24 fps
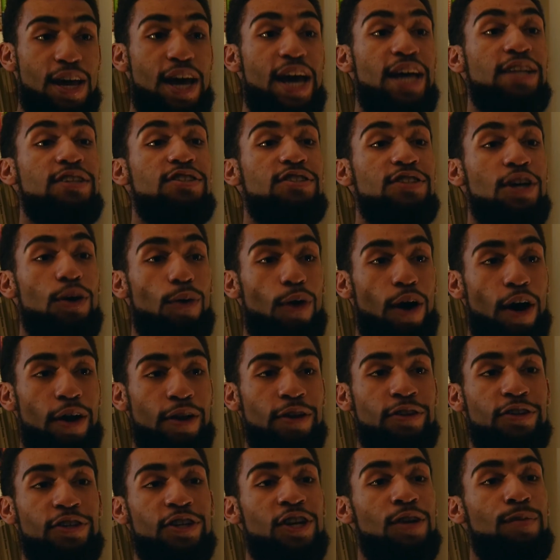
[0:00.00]
and so on
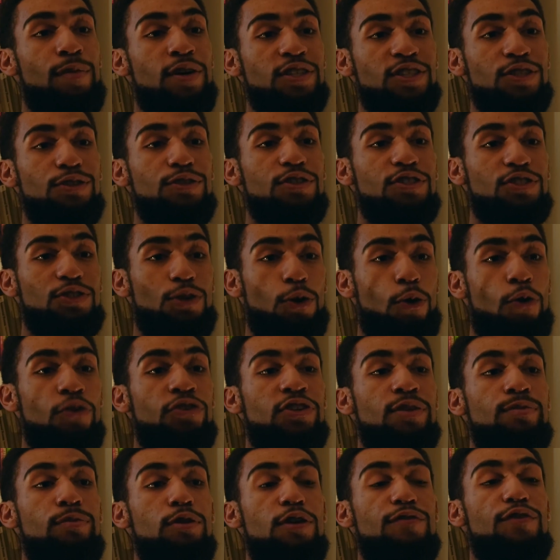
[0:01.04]
until your muscle is told to
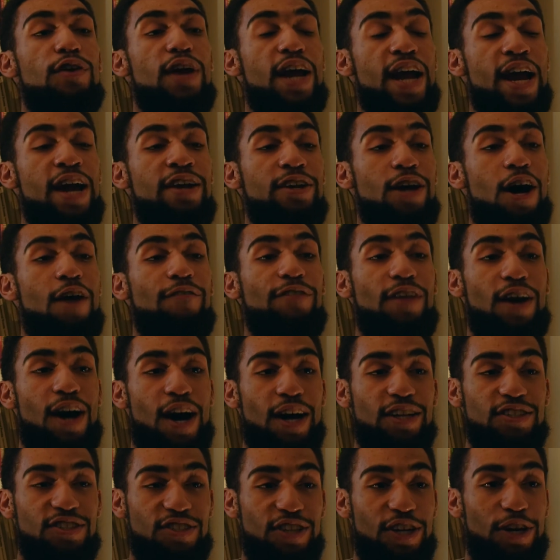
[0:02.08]
move your hand off the
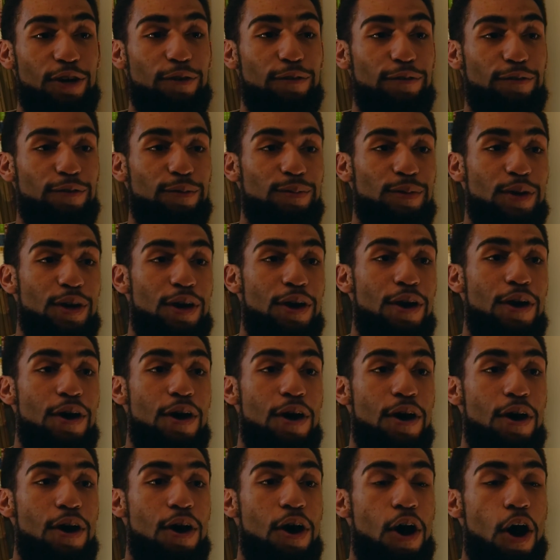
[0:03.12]
hot stove.
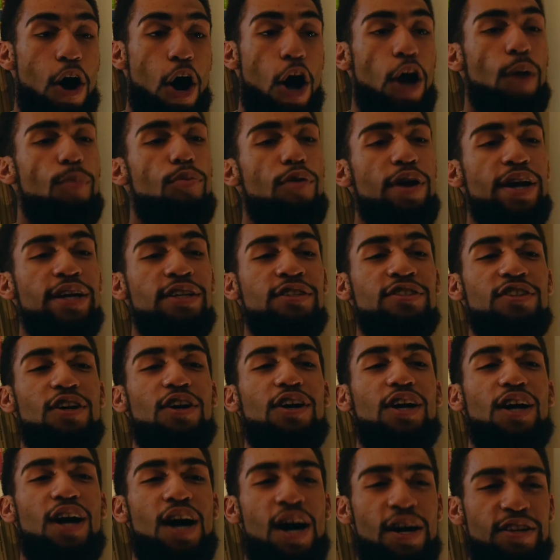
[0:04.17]
Our brains are
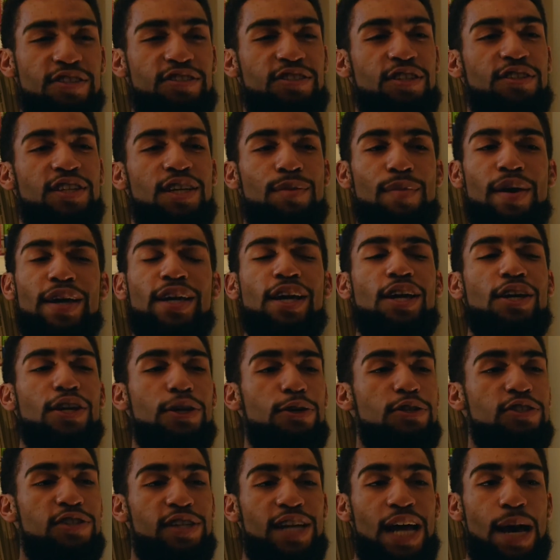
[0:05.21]
constantly making new
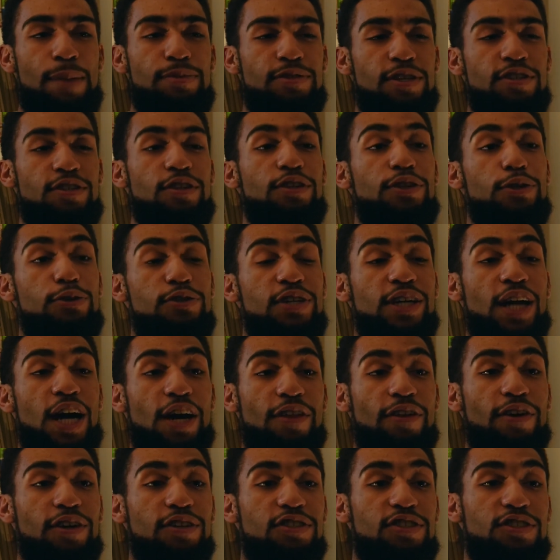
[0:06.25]
synapses and losing
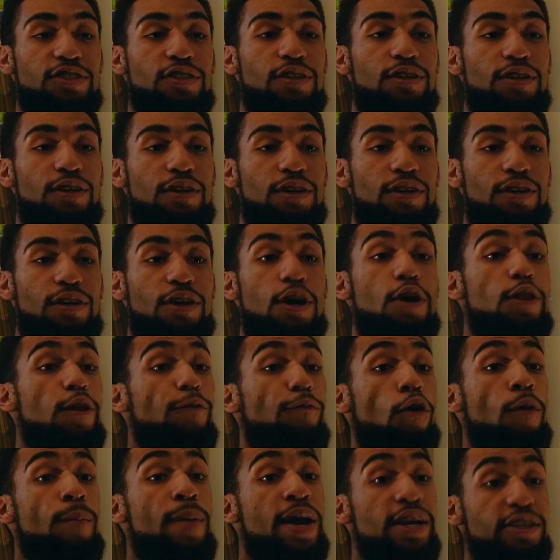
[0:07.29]
others. The
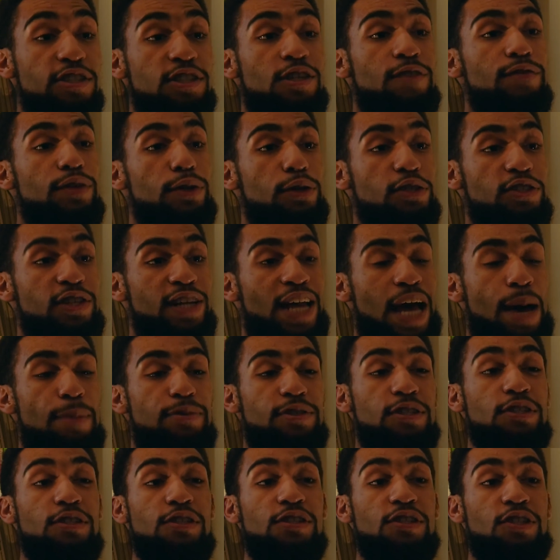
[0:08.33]
formation of new
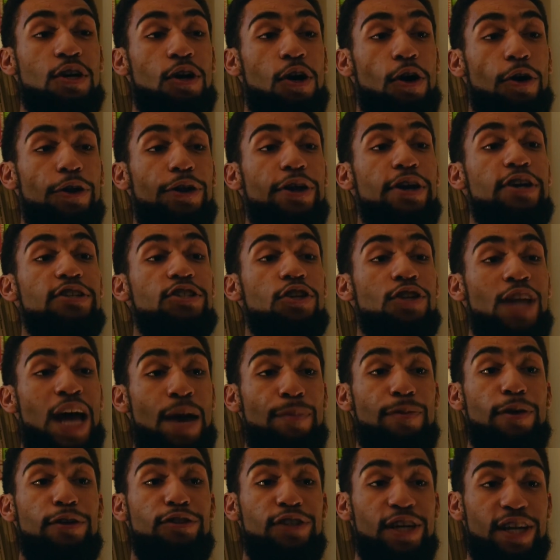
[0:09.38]
synapses is called
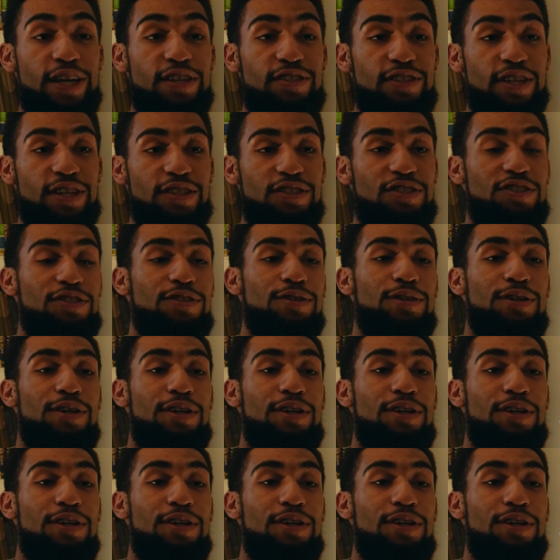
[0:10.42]
synaptogenesis.